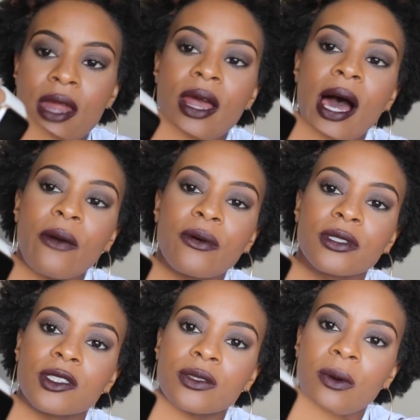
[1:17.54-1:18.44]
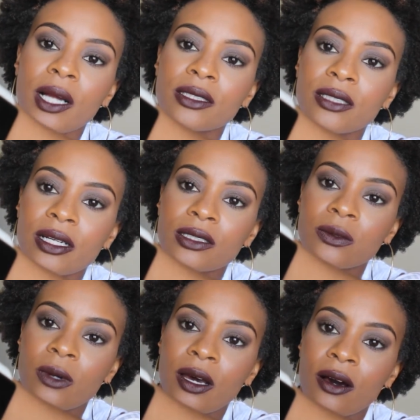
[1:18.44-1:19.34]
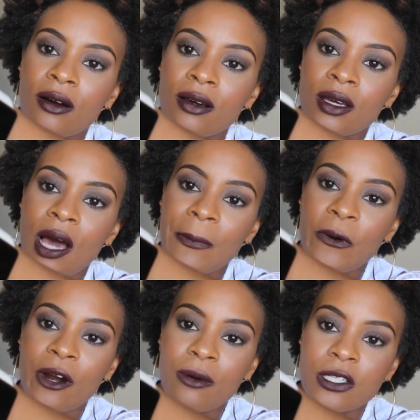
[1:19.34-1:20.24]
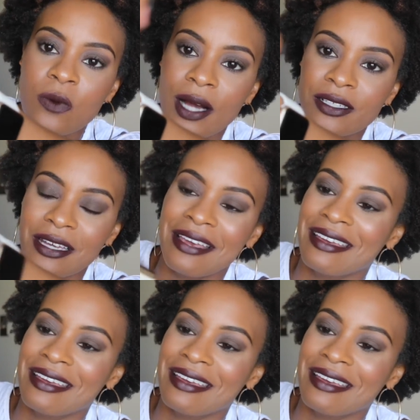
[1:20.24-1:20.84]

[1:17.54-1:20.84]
and I will swatch that as well. Horrible swatching.